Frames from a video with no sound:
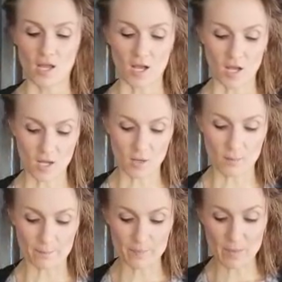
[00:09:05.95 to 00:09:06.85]

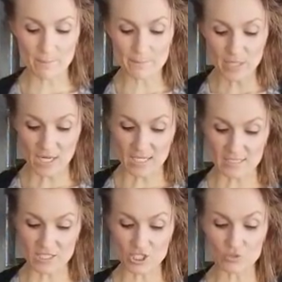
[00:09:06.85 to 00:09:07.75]

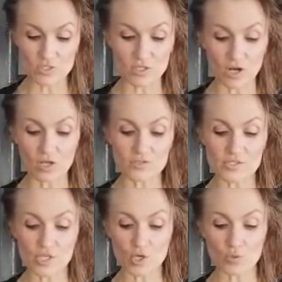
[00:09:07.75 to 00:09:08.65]
But you can
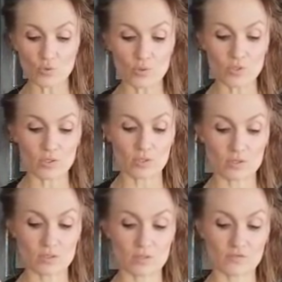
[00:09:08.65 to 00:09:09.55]
also
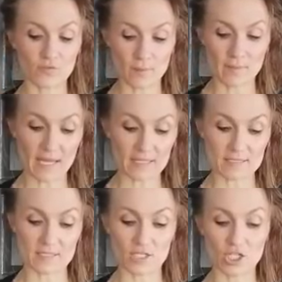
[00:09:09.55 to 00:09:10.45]

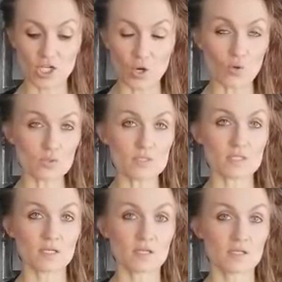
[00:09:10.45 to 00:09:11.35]
ferment goat
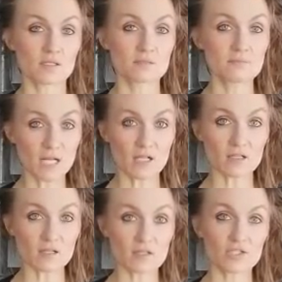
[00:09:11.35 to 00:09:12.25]

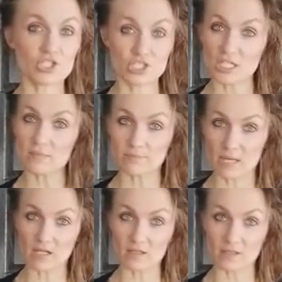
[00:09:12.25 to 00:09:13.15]
milk, sheep
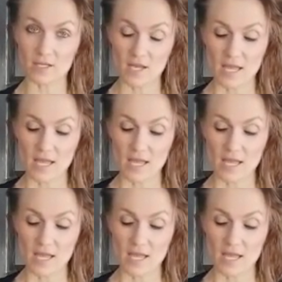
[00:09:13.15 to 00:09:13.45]
milk,